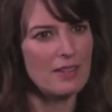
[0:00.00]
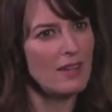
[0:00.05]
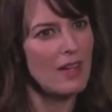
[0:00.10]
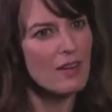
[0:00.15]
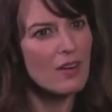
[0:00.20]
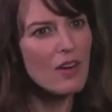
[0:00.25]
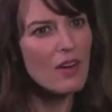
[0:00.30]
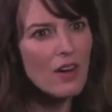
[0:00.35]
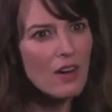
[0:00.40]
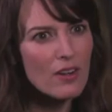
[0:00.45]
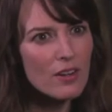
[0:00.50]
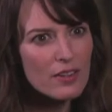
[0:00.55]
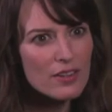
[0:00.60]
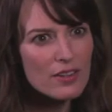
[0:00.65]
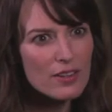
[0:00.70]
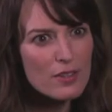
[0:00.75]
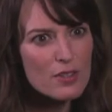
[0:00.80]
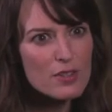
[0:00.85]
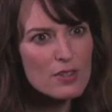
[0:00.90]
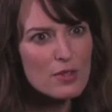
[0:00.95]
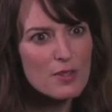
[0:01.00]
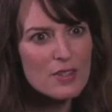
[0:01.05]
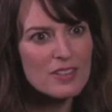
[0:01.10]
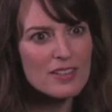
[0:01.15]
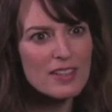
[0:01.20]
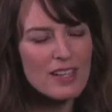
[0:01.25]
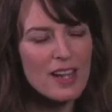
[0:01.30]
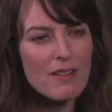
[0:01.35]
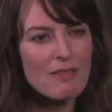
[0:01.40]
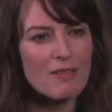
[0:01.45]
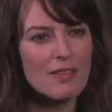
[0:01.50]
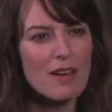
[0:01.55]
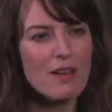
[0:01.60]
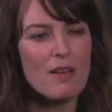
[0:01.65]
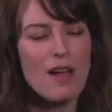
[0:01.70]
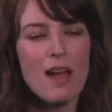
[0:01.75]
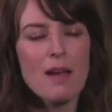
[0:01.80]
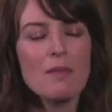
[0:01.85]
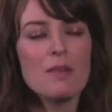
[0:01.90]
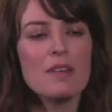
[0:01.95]
at all. You're sort of like,
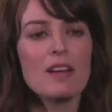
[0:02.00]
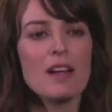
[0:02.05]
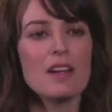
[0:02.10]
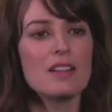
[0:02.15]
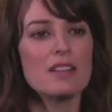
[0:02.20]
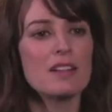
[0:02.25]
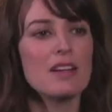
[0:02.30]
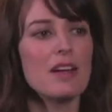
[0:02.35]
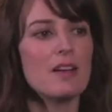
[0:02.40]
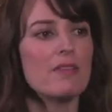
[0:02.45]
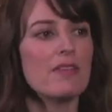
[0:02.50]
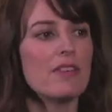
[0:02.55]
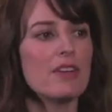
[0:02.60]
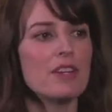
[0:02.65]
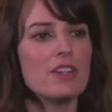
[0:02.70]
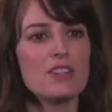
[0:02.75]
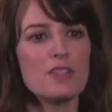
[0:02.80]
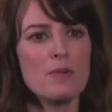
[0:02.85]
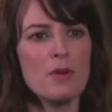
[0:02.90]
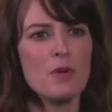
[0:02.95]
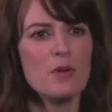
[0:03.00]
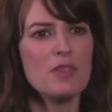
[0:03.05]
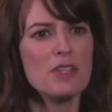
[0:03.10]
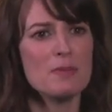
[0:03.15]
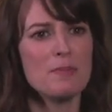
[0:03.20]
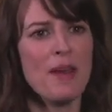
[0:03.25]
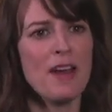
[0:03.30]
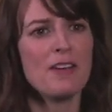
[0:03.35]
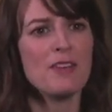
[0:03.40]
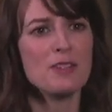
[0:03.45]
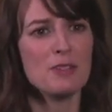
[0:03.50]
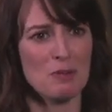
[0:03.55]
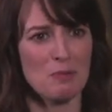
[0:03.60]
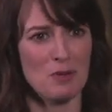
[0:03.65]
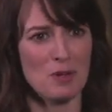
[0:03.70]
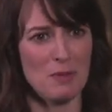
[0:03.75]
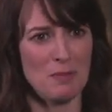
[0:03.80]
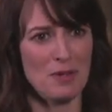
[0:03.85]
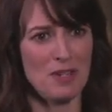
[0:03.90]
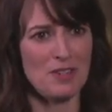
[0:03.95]
I got very curious about who these parents
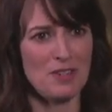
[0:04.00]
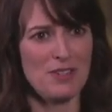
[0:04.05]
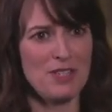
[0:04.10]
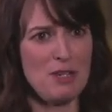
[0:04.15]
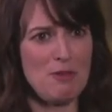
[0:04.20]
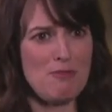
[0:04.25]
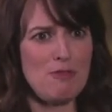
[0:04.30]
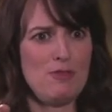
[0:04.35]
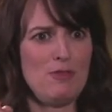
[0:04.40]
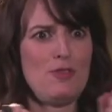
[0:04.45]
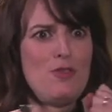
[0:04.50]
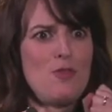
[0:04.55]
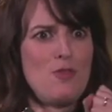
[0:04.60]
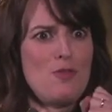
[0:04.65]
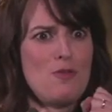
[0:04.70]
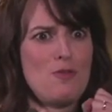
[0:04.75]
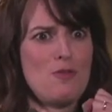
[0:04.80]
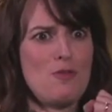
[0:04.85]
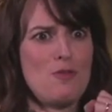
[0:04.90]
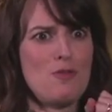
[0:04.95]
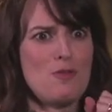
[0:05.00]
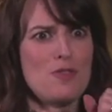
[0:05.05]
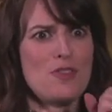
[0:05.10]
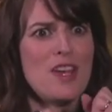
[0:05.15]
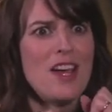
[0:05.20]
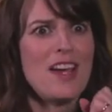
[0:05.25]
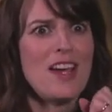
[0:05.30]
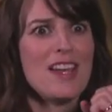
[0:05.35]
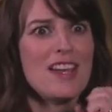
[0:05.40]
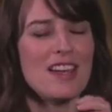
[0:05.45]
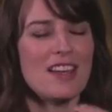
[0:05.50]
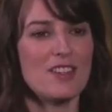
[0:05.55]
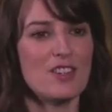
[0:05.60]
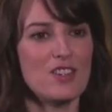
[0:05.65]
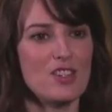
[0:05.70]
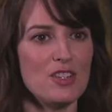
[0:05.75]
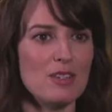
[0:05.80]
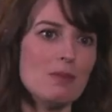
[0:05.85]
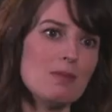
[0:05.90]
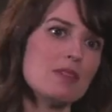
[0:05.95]
were, because he was so tight and
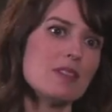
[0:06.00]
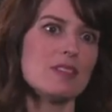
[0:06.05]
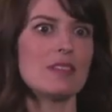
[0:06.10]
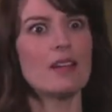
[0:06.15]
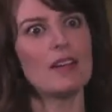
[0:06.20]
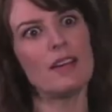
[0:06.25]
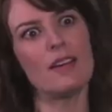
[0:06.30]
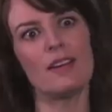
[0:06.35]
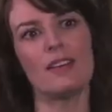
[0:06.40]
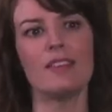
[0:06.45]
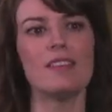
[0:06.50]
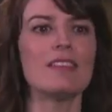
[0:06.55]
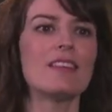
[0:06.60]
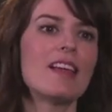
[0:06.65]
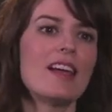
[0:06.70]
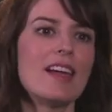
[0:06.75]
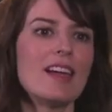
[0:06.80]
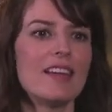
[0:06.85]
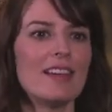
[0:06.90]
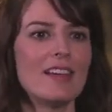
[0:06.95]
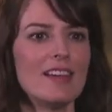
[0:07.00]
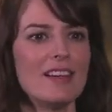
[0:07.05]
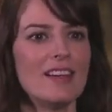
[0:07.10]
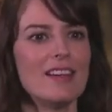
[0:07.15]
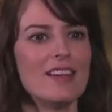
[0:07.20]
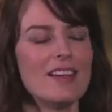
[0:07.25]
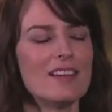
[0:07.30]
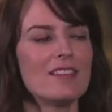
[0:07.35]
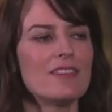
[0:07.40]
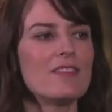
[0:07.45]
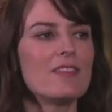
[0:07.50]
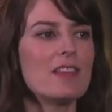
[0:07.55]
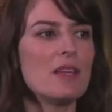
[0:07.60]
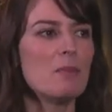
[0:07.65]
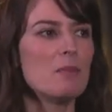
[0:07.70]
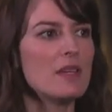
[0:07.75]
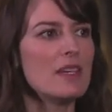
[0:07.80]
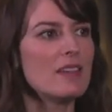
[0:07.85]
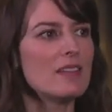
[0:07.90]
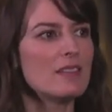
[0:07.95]
she was so like
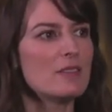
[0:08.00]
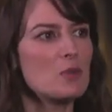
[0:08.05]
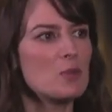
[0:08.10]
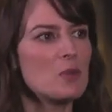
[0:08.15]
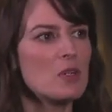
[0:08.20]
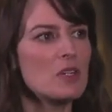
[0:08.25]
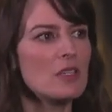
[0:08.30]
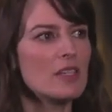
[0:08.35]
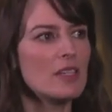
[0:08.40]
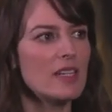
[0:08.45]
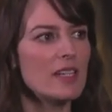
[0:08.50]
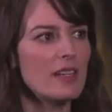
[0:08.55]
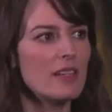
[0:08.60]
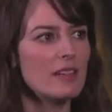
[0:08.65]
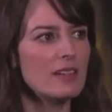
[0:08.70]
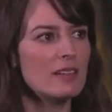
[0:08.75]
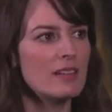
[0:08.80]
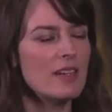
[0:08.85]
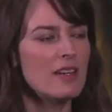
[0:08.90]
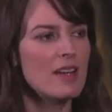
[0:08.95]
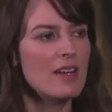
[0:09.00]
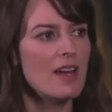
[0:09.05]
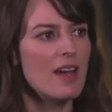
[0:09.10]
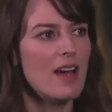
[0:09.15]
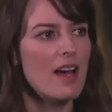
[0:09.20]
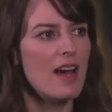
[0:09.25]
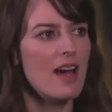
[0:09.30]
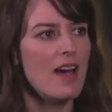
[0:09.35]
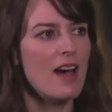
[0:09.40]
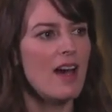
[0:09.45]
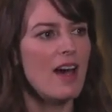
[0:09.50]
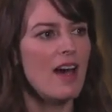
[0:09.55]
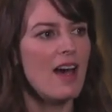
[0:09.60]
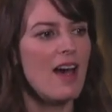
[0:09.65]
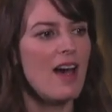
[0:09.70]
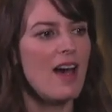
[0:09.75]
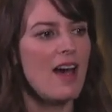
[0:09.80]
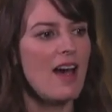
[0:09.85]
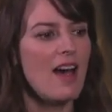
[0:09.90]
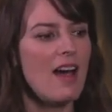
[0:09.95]
flippy and twirly. And
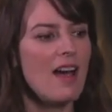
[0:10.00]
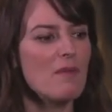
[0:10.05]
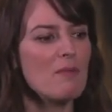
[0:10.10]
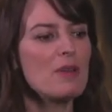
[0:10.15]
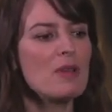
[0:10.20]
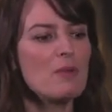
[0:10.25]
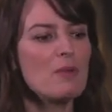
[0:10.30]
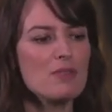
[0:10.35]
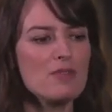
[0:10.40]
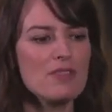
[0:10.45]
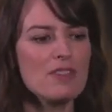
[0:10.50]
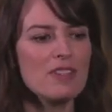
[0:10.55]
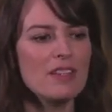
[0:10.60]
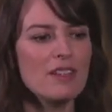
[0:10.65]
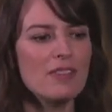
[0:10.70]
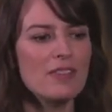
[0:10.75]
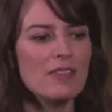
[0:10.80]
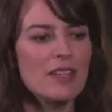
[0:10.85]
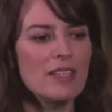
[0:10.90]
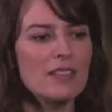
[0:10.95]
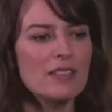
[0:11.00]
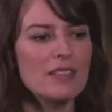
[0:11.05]
but it was really fun